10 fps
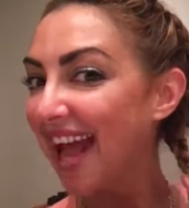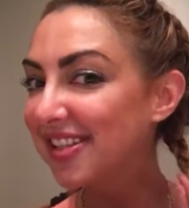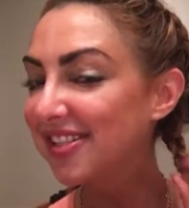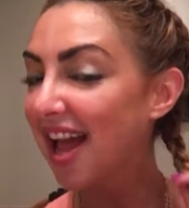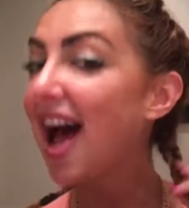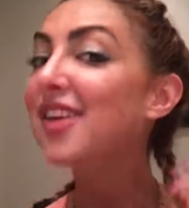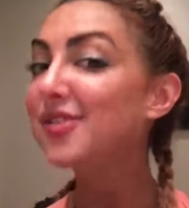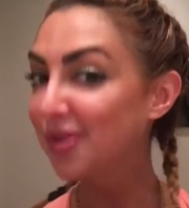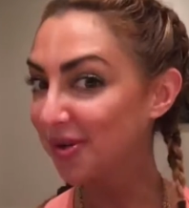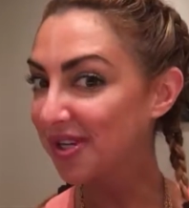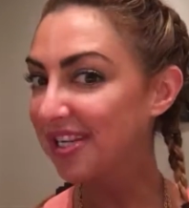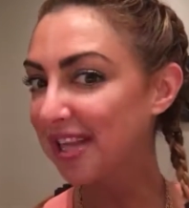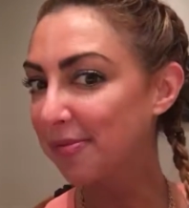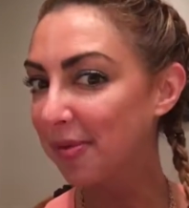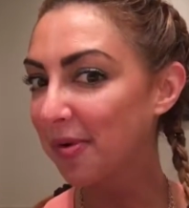It's socially
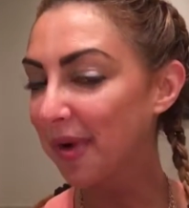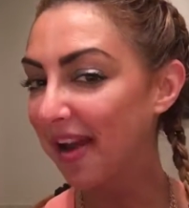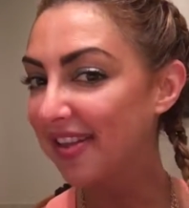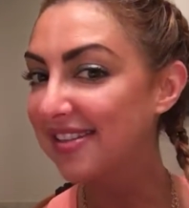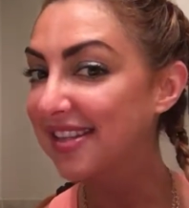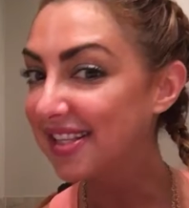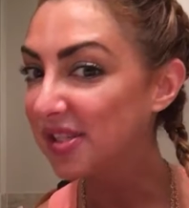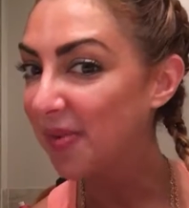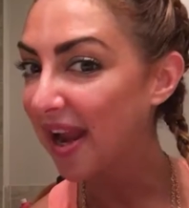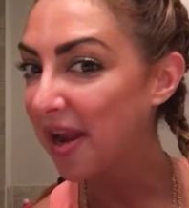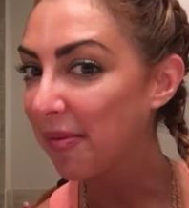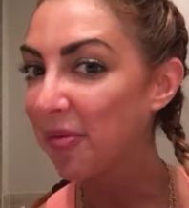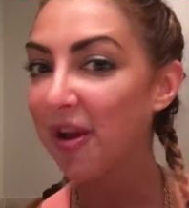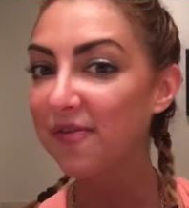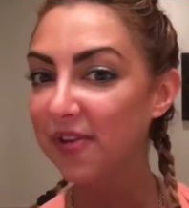acceptable to wear this. This is way number
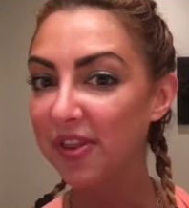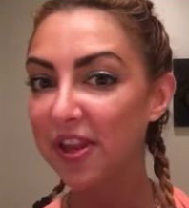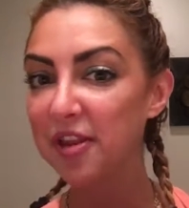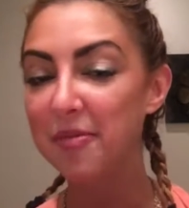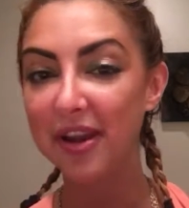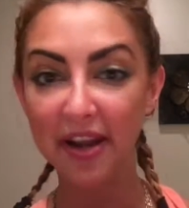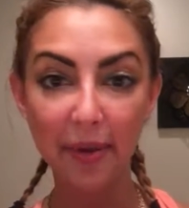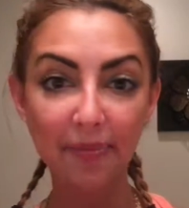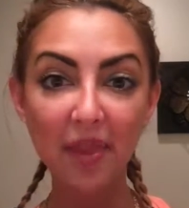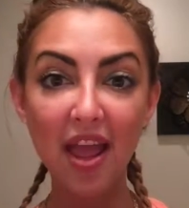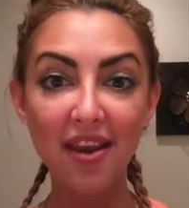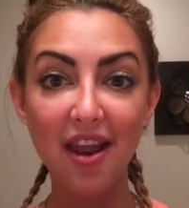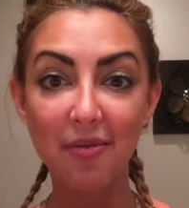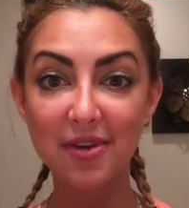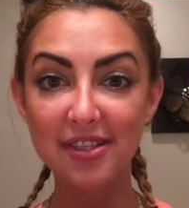one for the humidity.
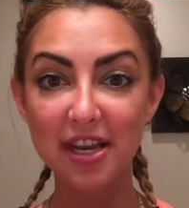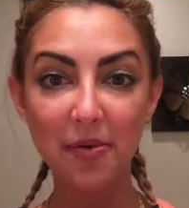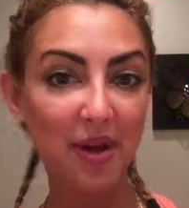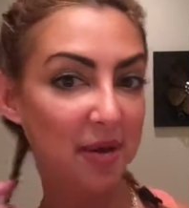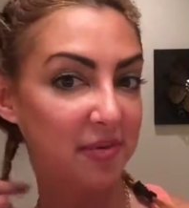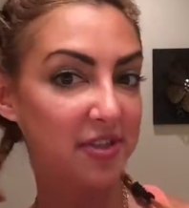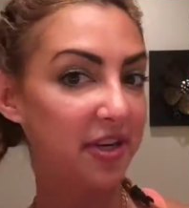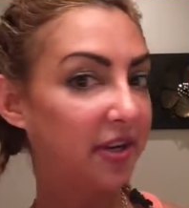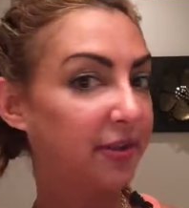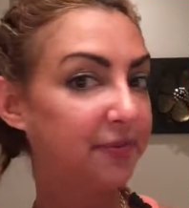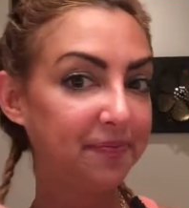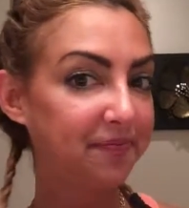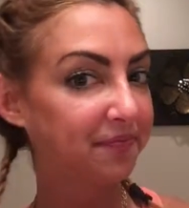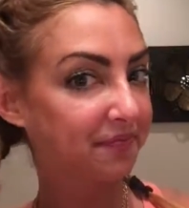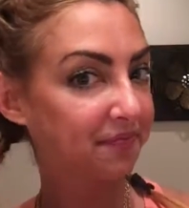Now I'm going to tell you way number two.
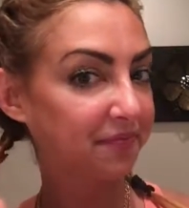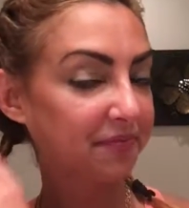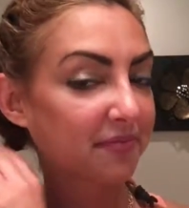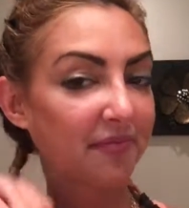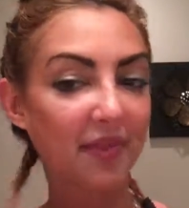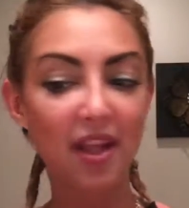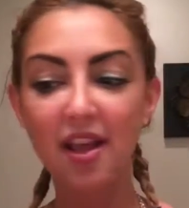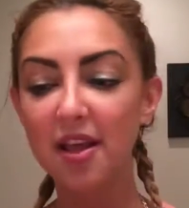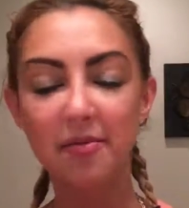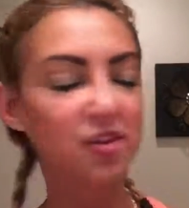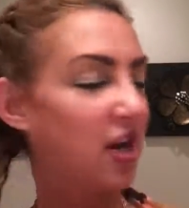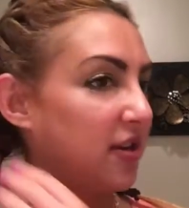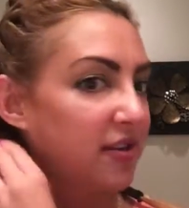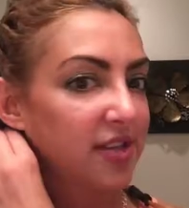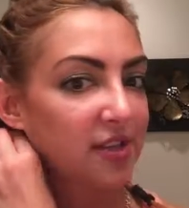I'm going to try to
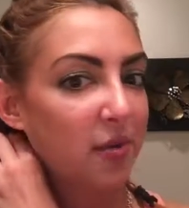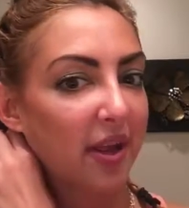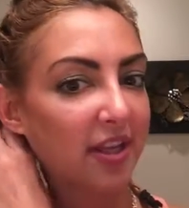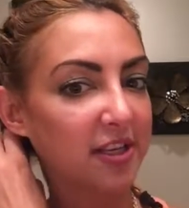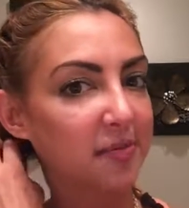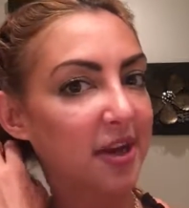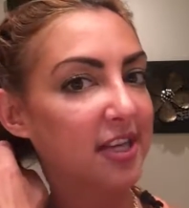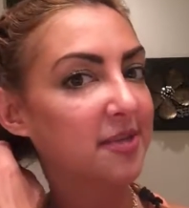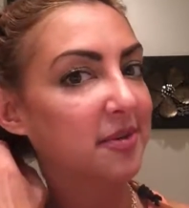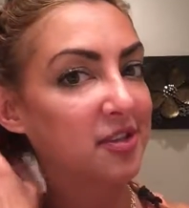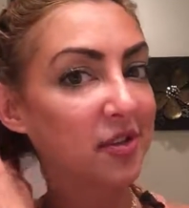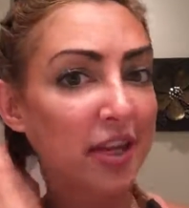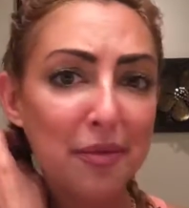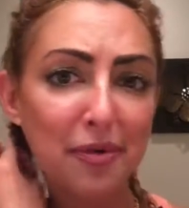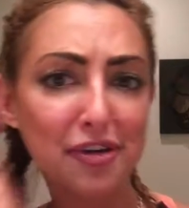do this as quickly as possible, so
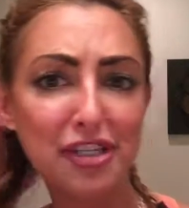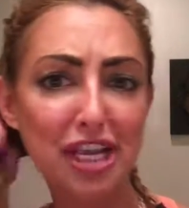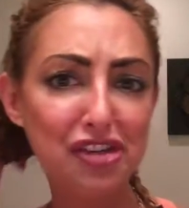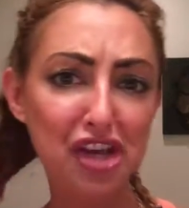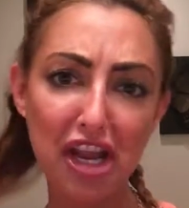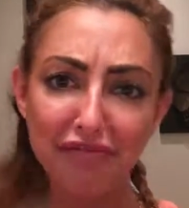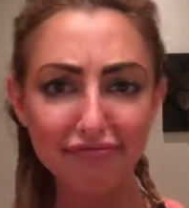keep your attention.